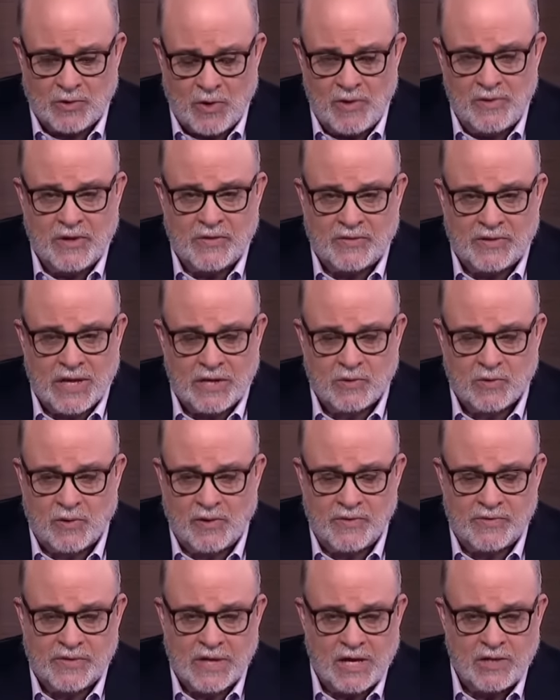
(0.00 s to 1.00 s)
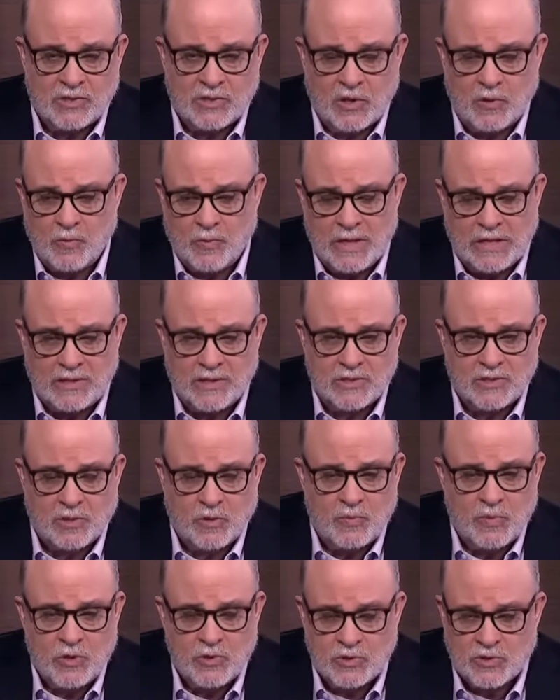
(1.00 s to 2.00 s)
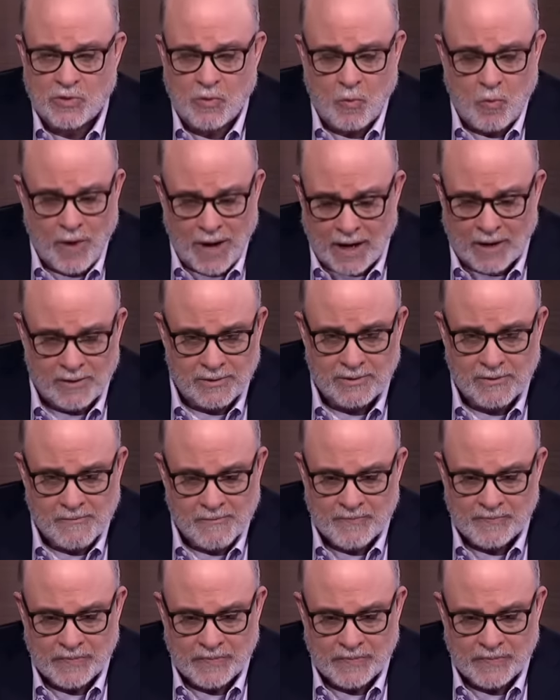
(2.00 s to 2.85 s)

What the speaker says: on the centralization and redistribution of wealth